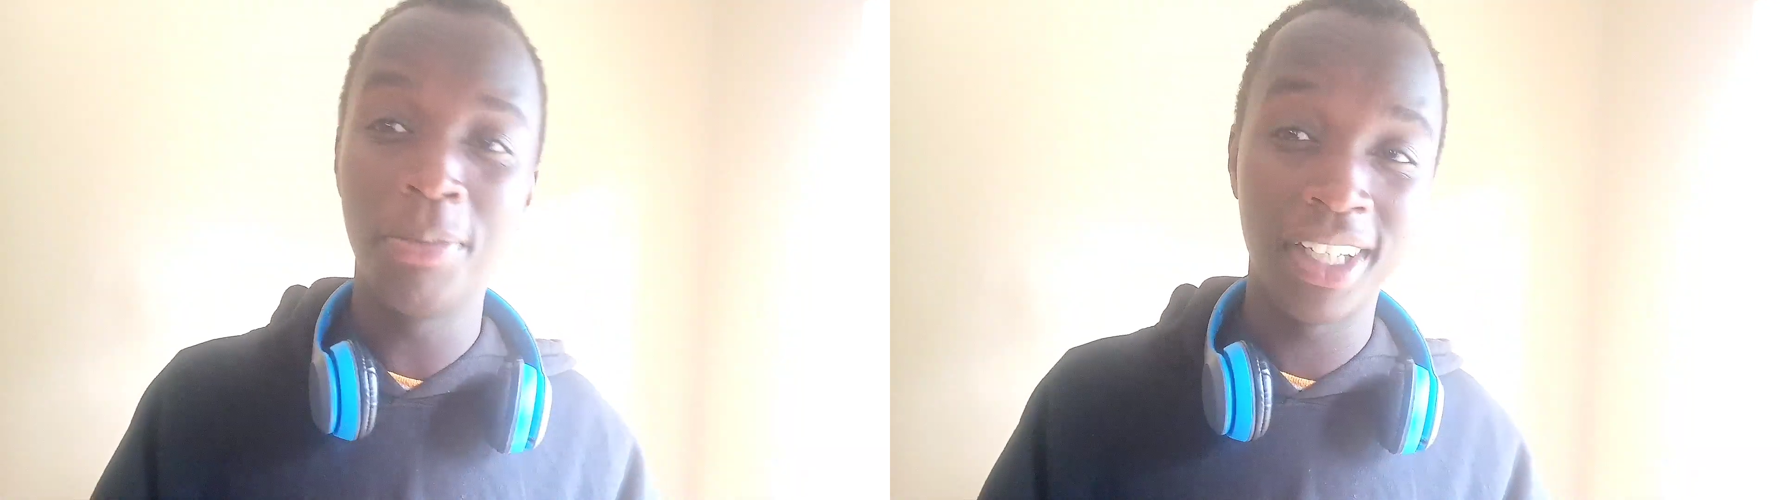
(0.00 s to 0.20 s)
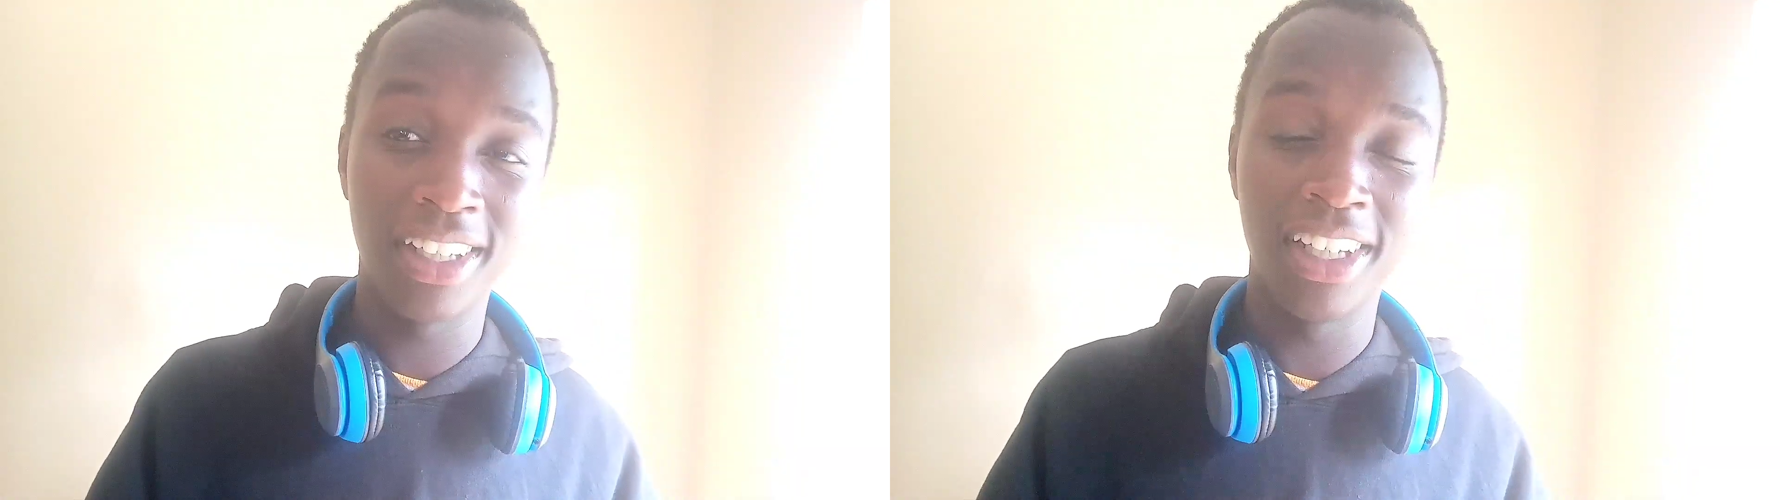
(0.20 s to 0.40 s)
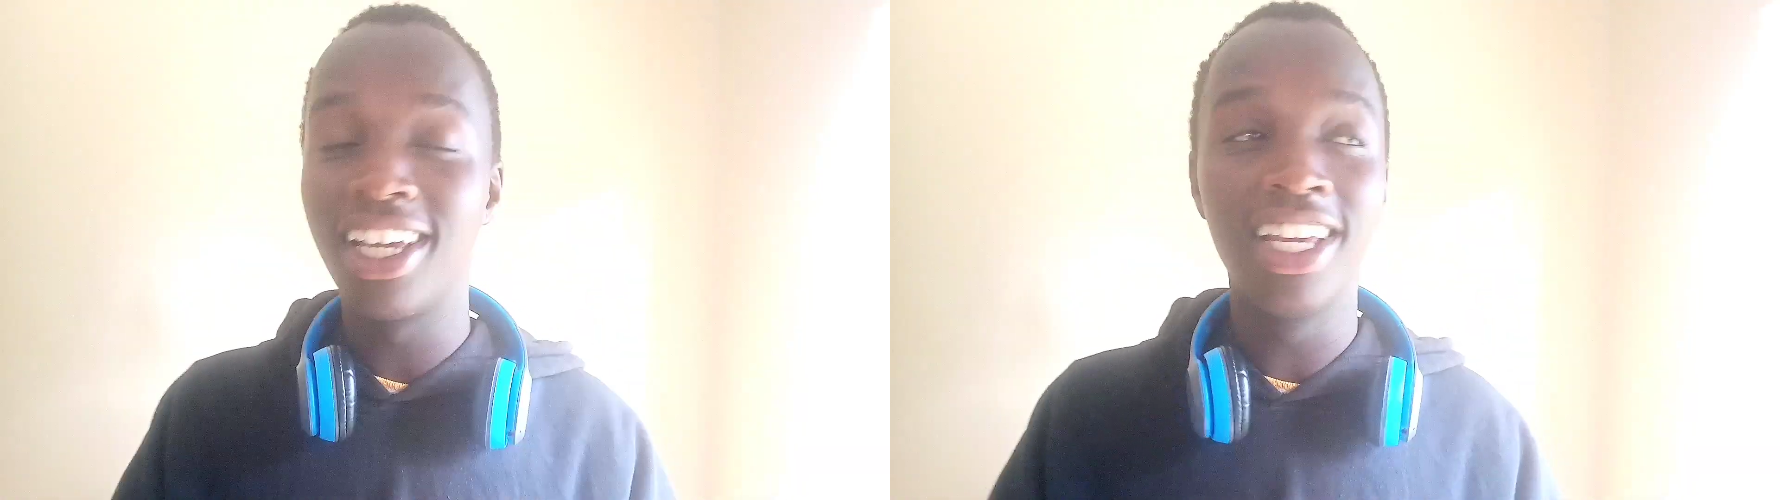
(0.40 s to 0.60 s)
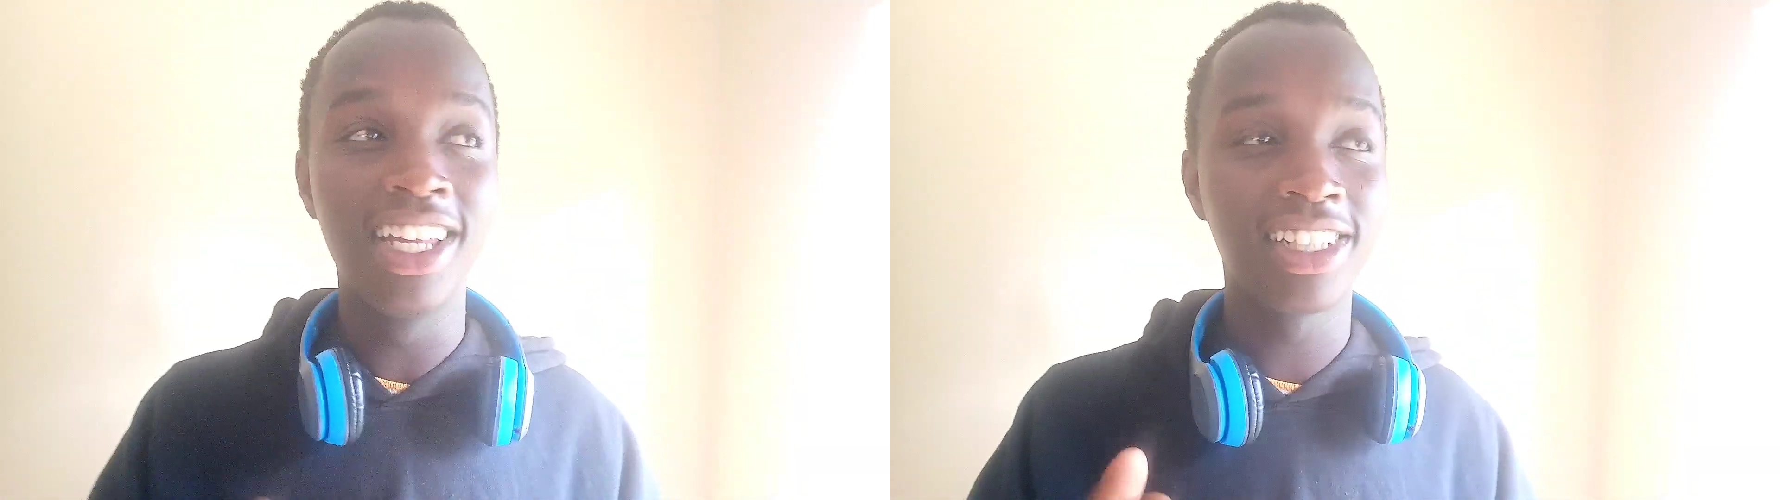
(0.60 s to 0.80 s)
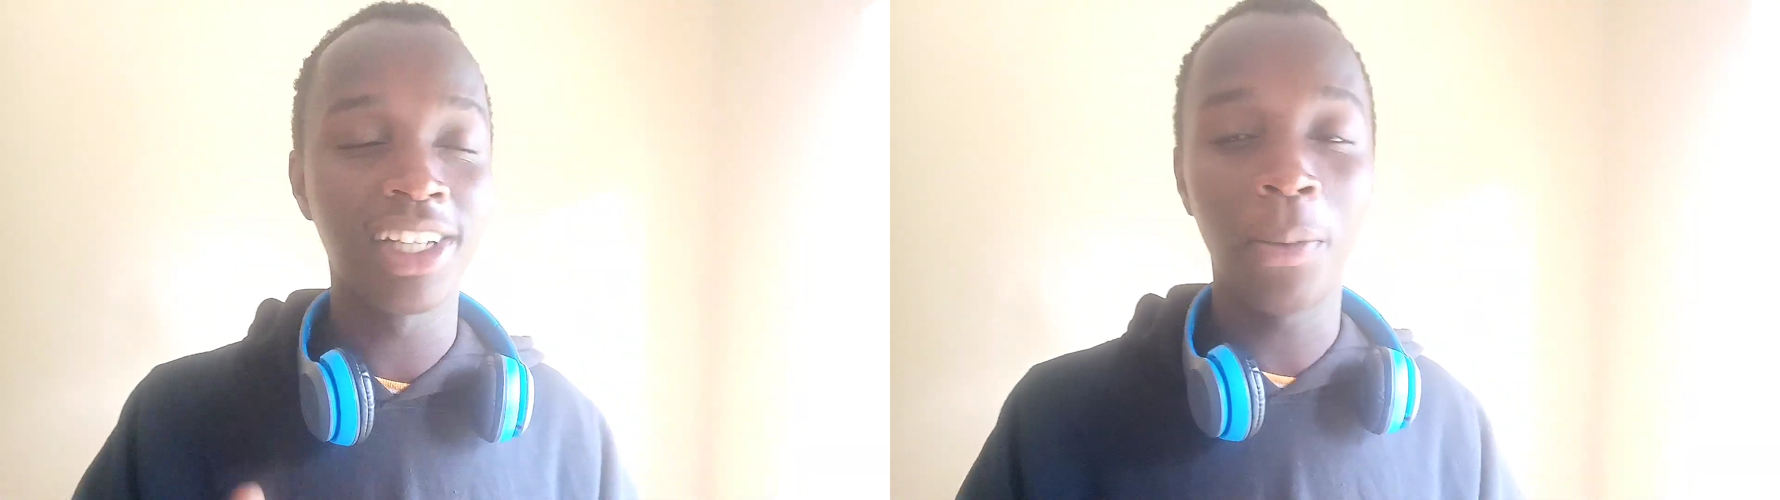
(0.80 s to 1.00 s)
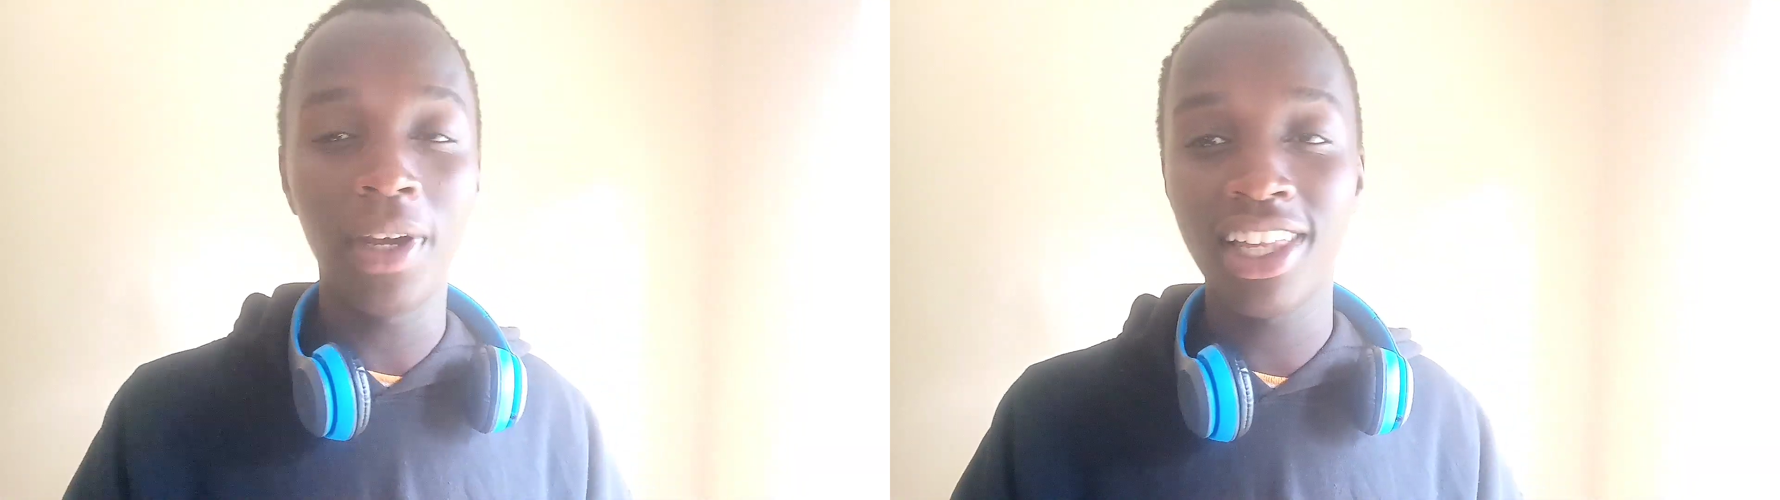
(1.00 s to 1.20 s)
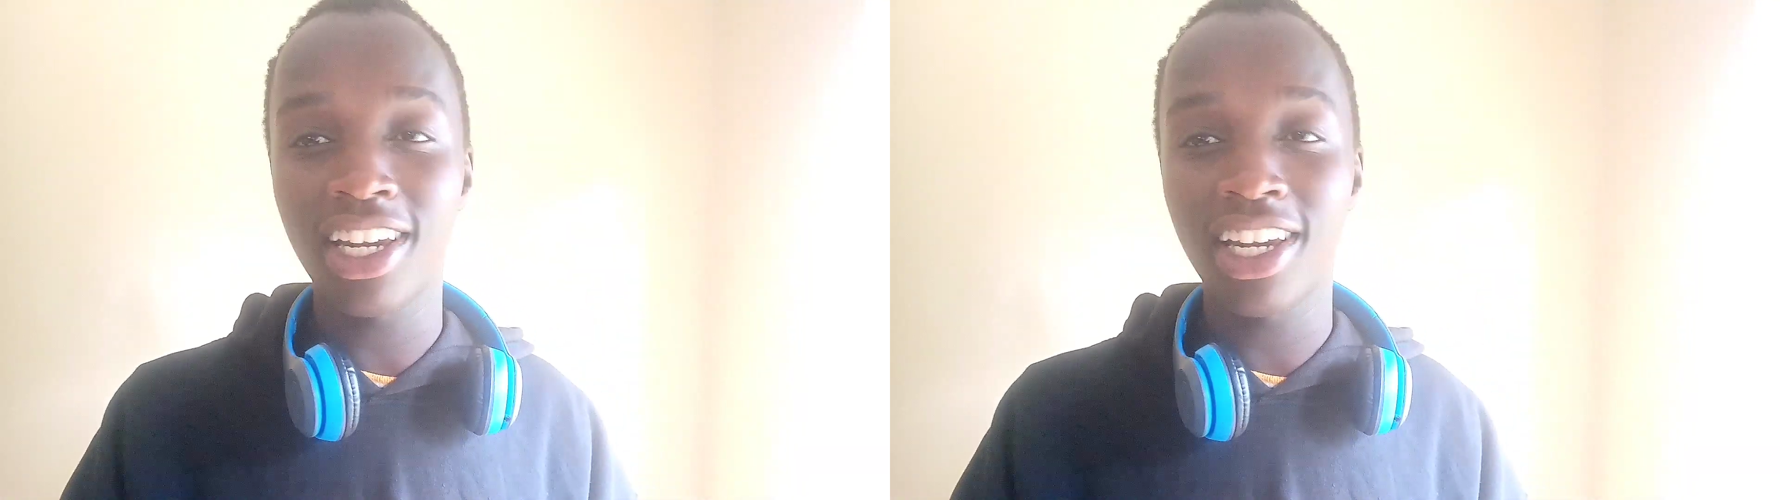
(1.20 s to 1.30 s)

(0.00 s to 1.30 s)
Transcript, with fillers: mean it is a way that